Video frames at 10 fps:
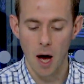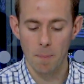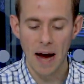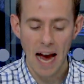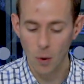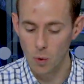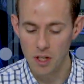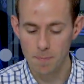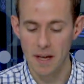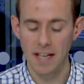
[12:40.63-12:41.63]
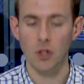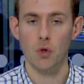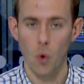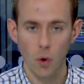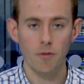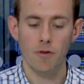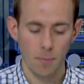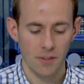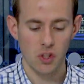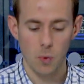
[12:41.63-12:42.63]
power is being drawn
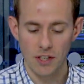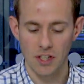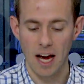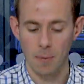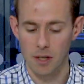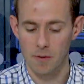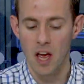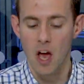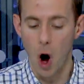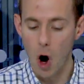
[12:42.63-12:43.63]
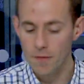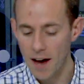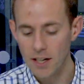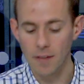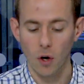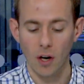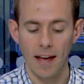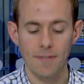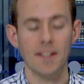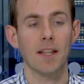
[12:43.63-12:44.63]
from the switch and how much overhead I've got
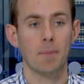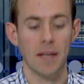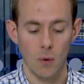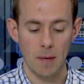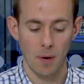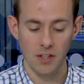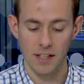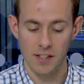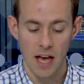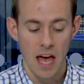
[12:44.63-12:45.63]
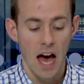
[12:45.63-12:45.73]
left in the PoE budget.